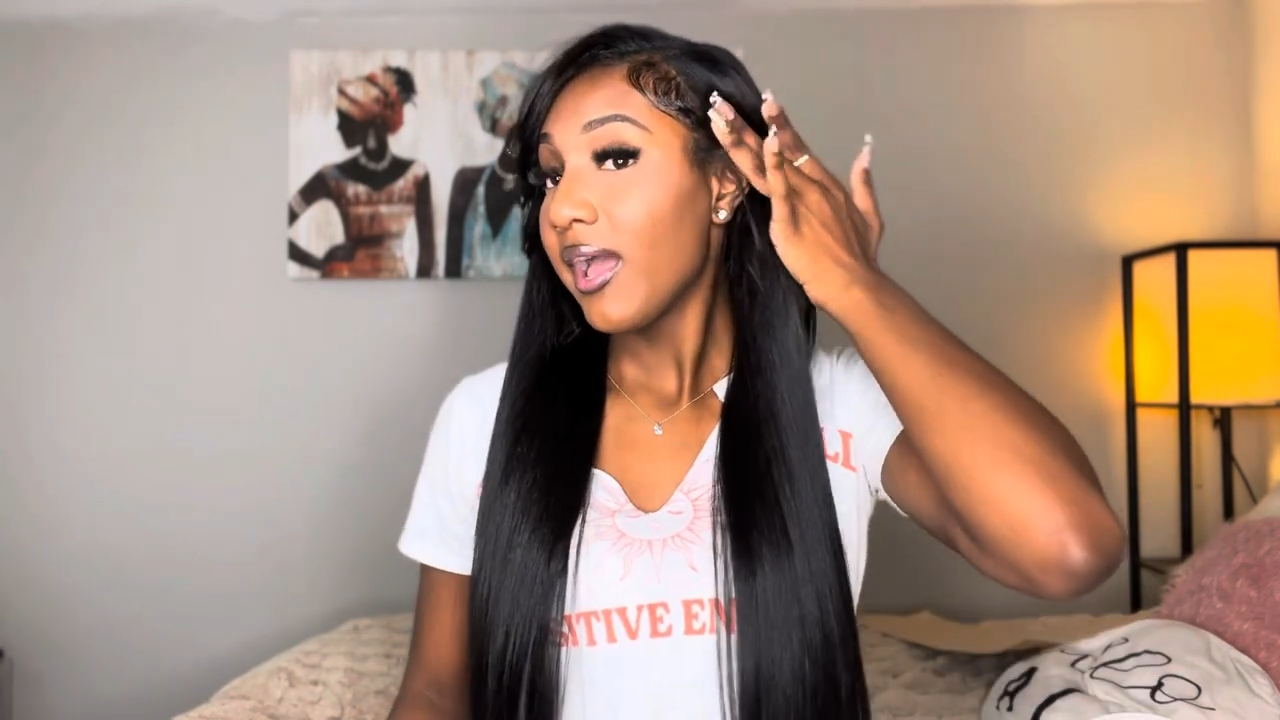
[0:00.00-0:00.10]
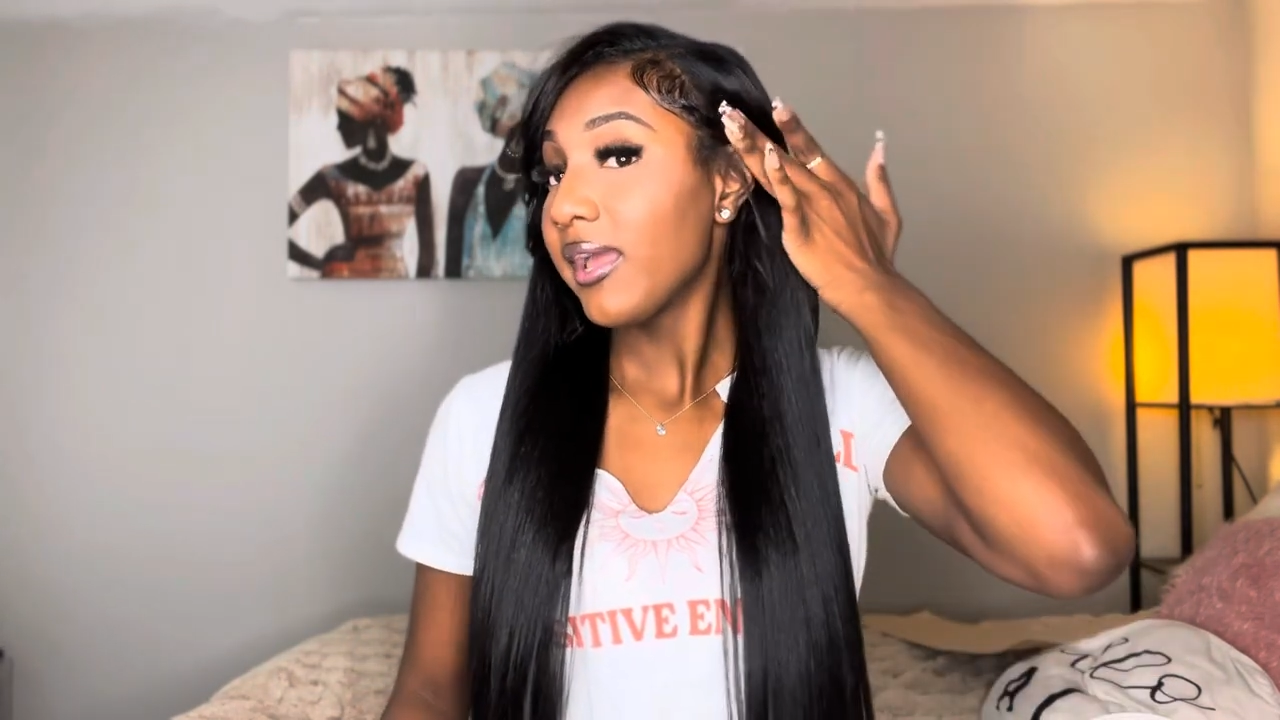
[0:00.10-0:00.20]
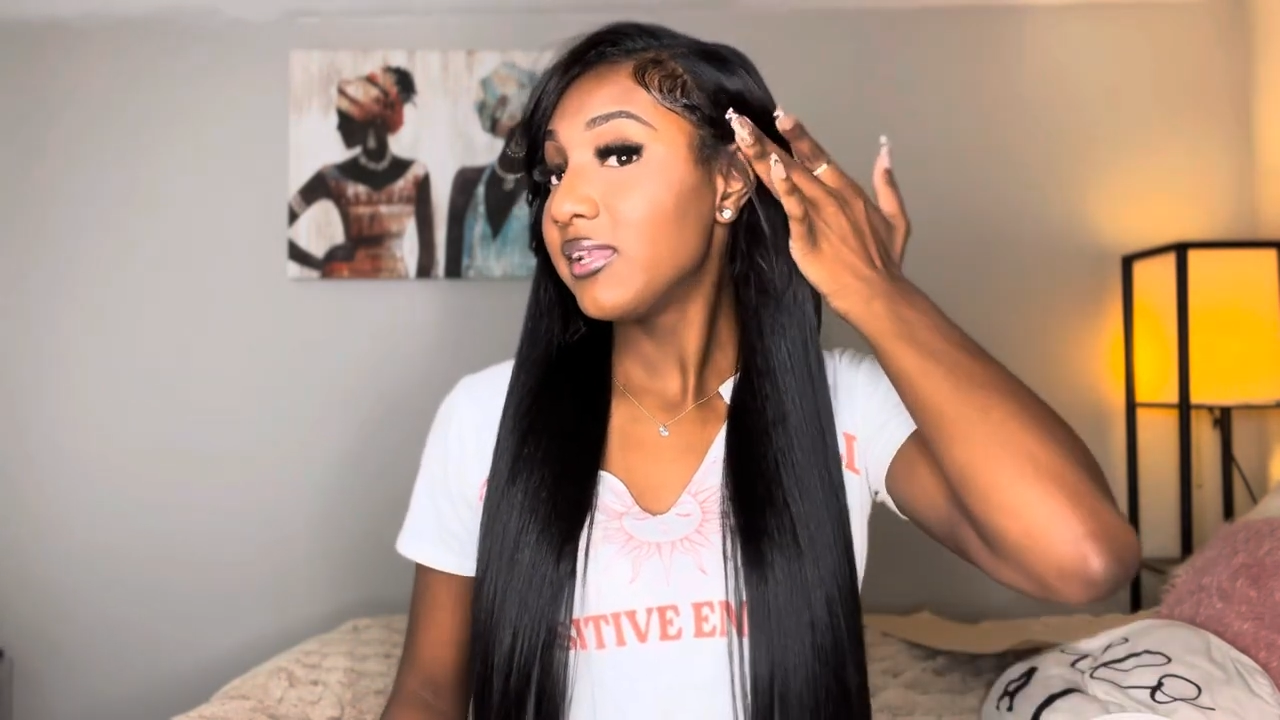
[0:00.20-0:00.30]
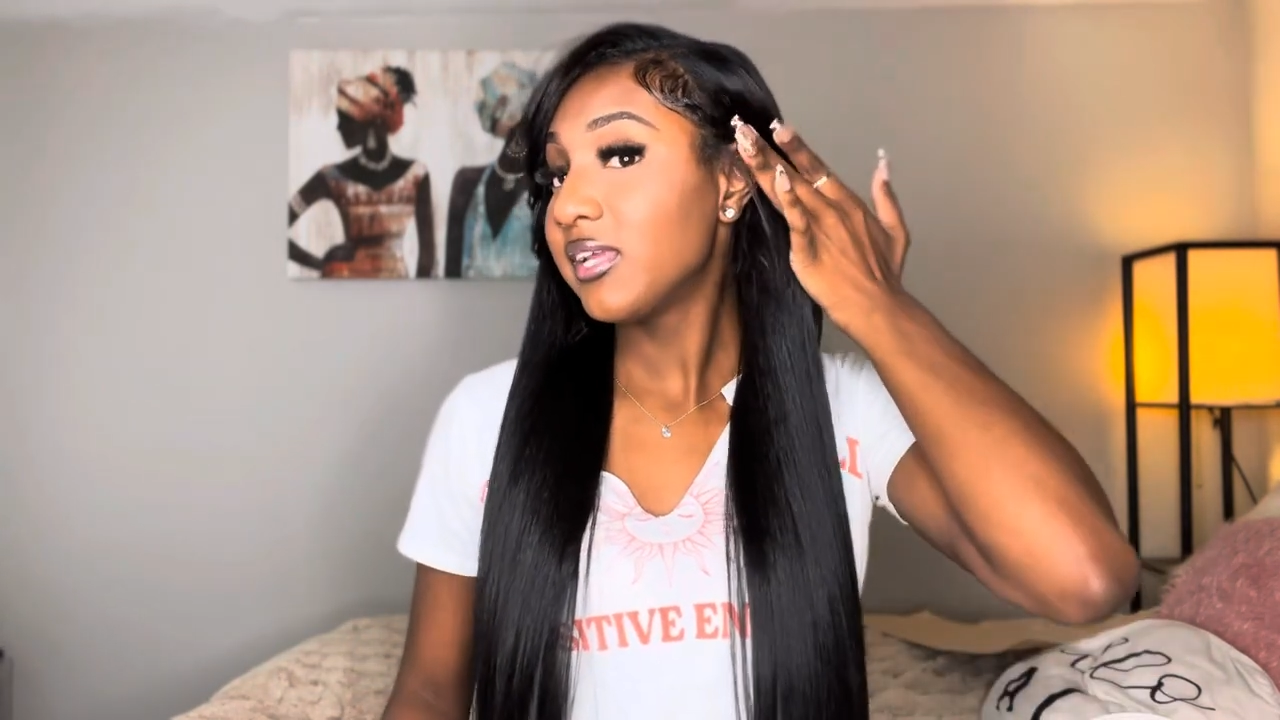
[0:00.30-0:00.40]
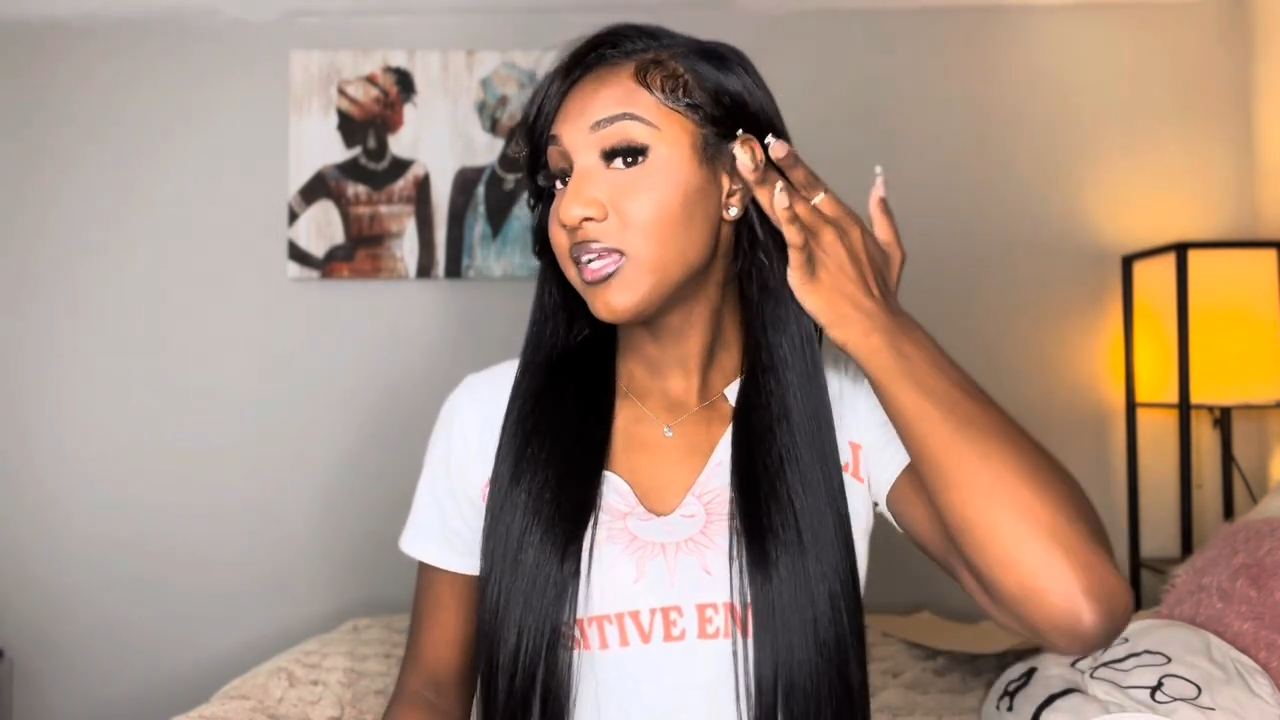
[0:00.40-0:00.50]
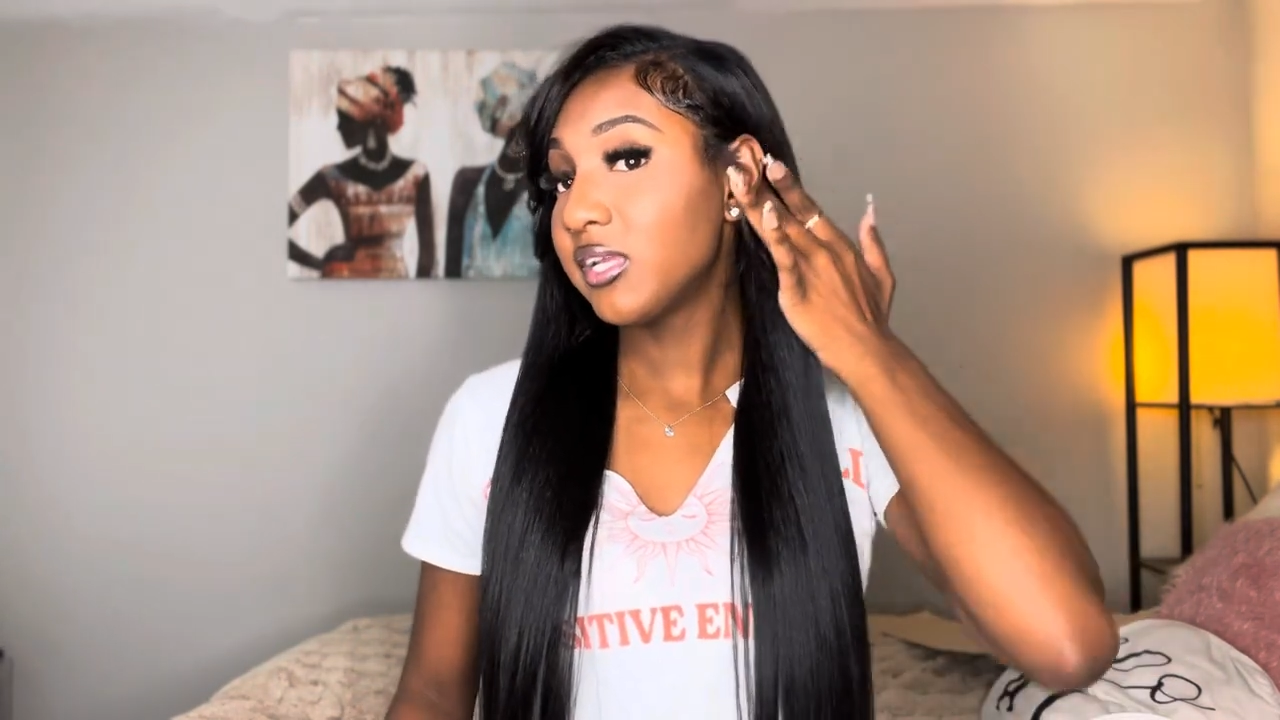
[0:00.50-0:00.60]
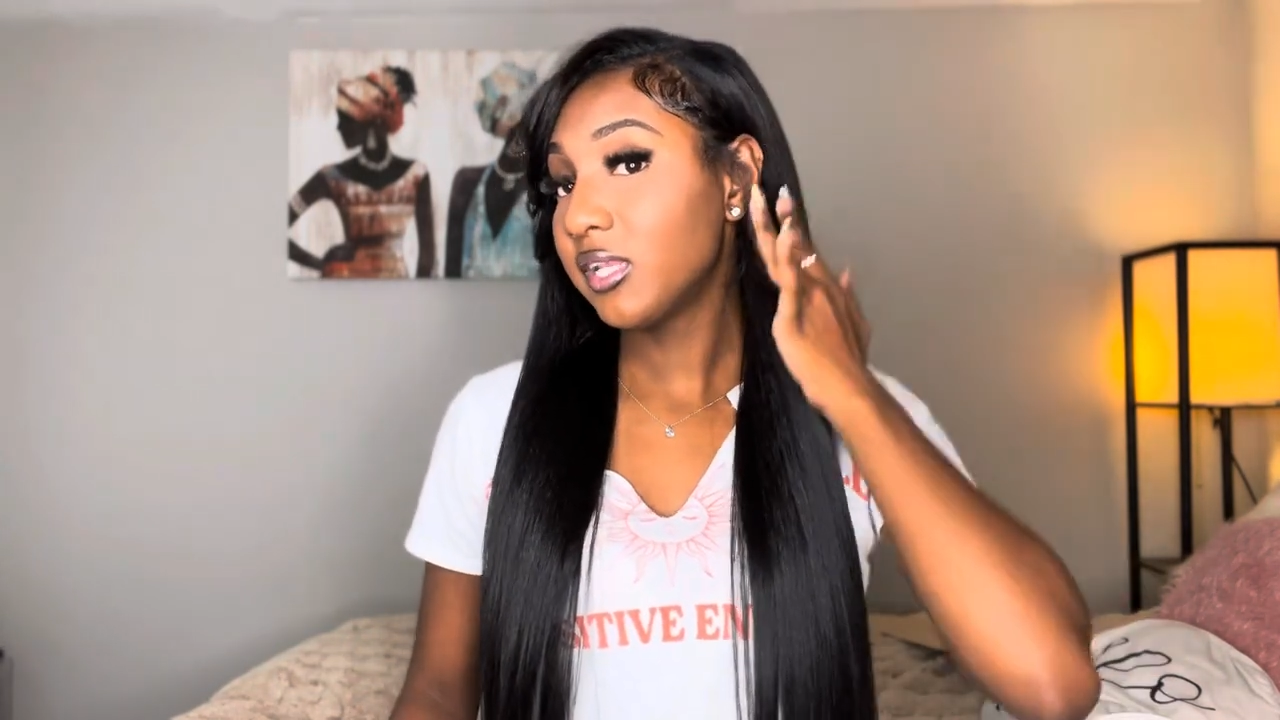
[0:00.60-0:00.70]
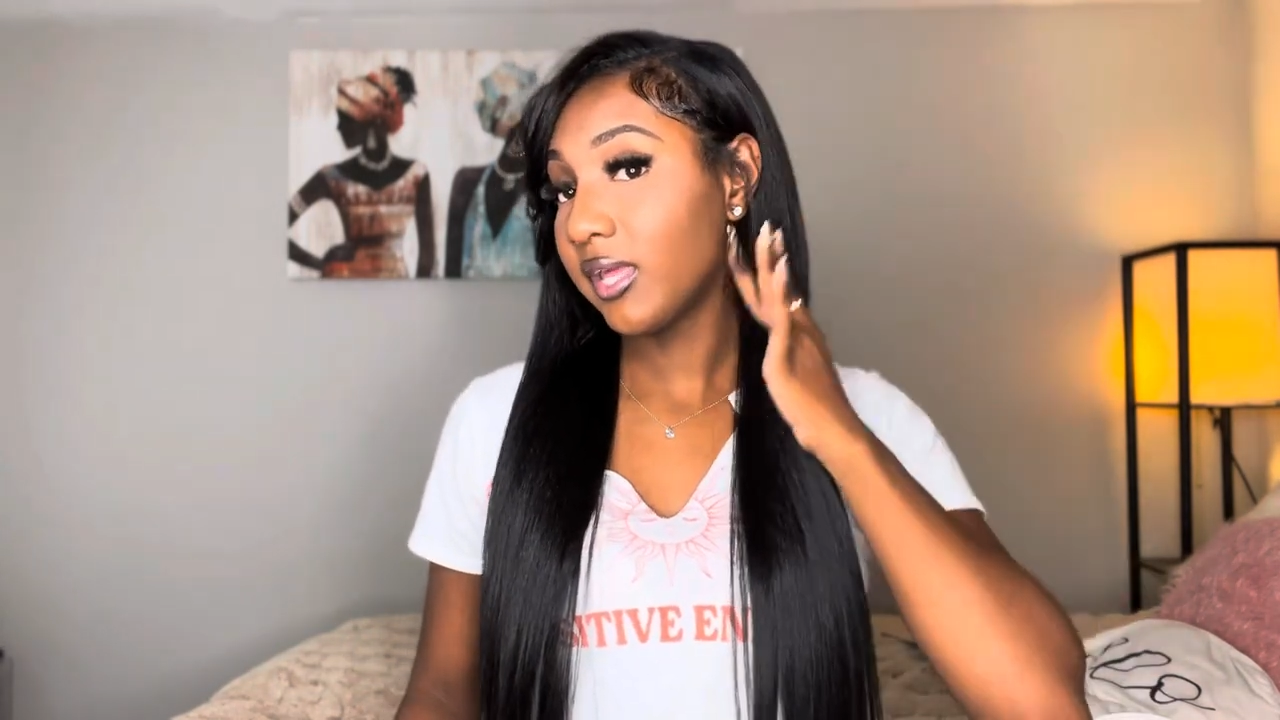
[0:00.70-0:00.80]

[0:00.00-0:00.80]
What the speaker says: I did